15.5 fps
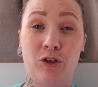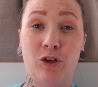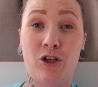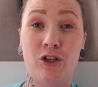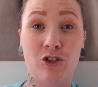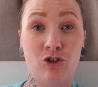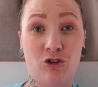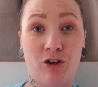
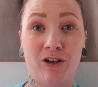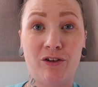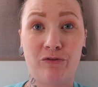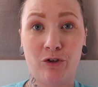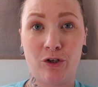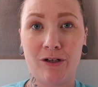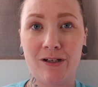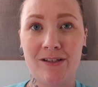
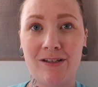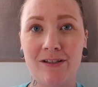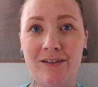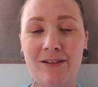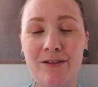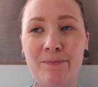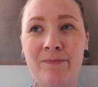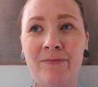constructive
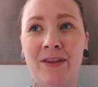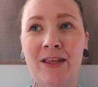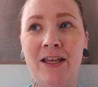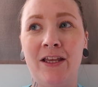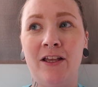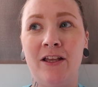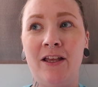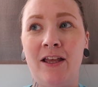criticism
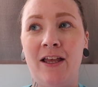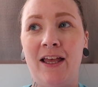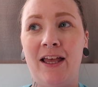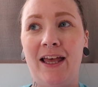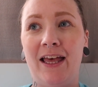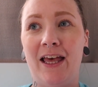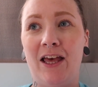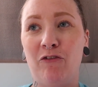
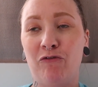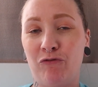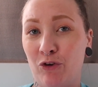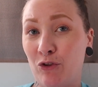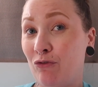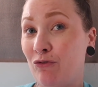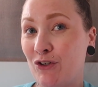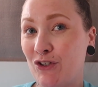
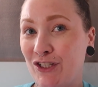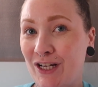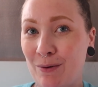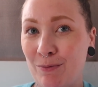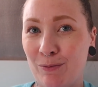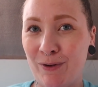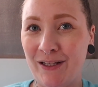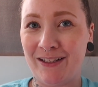for the first
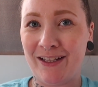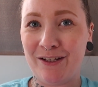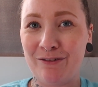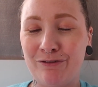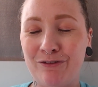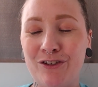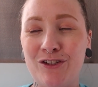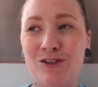time in my
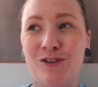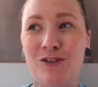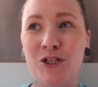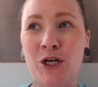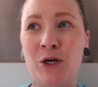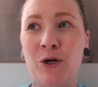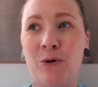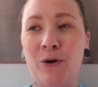life.
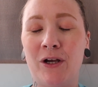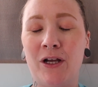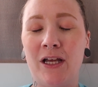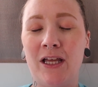So